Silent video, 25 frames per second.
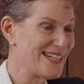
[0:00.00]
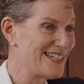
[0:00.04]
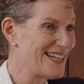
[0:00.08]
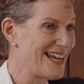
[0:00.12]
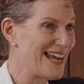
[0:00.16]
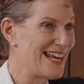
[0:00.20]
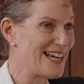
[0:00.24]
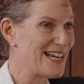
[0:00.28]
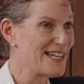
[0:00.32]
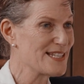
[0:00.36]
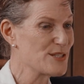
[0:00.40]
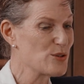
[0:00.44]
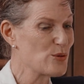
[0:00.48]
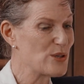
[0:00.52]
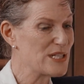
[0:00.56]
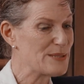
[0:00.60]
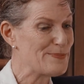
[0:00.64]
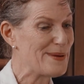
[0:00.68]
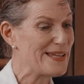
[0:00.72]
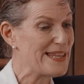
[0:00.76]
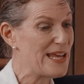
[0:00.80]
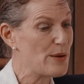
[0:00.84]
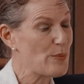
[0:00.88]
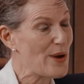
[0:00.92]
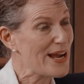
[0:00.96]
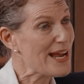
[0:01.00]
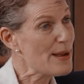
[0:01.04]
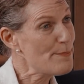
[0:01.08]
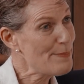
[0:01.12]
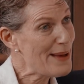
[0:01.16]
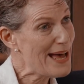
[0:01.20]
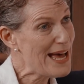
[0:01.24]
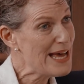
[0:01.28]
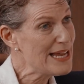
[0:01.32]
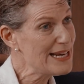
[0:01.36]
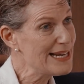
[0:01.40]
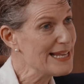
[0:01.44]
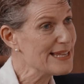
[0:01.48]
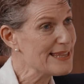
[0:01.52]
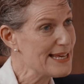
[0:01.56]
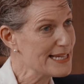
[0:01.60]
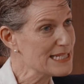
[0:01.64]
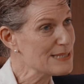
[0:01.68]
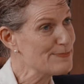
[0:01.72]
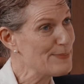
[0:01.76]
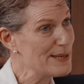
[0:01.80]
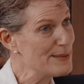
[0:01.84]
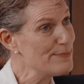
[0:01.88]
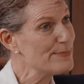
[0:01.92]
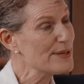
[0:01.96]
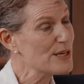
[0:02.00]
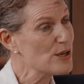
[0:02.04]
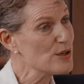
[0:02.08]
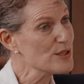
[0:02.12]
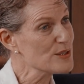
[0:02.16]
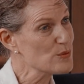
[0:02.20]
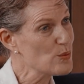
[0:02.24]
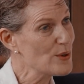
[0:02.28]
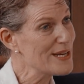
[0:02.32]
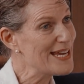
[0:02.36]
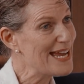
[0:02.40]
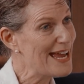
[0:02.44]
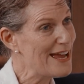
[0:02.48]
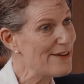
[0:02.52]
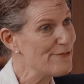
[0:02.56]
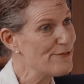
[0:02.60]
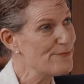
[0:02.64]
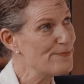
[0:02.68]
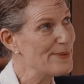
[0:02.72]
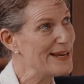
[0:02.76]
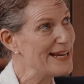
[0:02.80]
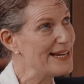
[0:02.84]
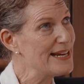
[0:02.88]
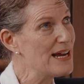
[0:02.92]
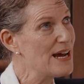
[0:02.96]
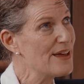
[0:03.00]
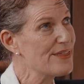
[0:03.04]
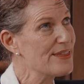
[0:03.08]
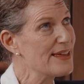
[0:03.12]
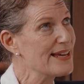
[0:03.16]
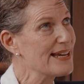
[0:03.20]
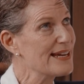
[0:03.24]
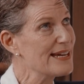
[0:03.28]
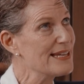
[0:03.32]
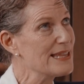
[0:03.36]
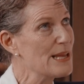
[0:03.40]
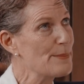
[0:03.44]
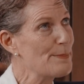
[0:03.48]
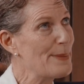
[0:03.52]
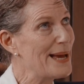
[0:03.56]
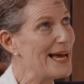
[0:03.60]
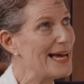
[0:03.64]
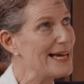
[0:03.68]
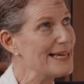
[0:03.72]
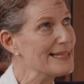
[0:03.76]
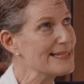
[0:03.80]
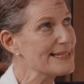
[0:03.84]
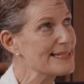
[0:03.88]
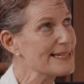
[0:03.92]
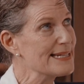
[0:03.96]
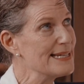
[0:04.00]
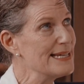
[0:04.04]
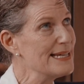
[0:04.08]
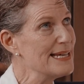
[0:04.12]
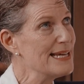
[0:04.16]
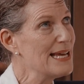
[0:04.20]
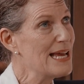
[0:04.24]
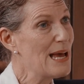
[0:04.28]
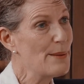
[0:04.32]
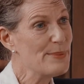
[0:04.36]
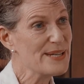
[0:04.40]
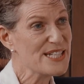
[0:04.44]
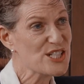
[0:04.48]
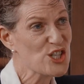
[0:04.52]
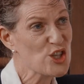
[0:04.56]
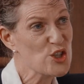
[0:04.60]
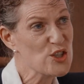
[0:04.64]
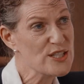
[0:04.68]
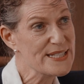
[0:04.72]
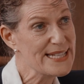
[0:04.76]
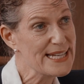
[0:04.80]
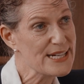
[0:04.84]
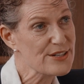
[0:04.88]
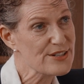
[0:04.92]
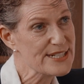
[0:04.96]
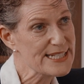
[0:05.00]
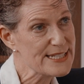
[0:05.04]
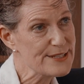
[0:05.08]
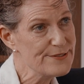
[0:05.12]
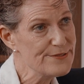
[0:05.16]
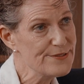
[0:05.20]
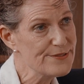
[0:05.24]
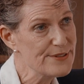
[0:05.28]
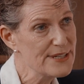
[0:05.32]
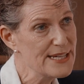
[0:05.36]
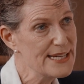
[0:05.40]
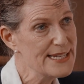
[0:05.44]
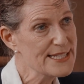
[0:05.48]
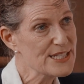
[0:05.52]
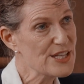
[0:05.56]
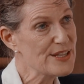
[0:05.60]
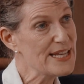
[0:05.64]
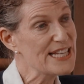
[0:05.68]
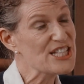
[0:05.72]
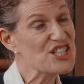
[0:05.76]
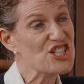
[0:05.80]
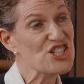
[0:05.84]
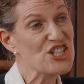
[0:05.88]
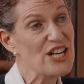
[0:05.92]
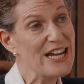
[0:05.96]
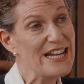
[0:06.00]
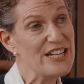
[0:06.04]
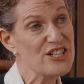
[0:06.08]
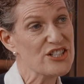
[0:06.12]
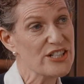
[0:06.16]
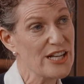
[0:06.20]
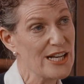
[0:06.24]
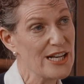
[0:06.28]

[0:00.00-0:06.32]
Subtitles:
and it's always been that way. And partly that's been because we have been, I think, in the past a bit too secretive. So that's changed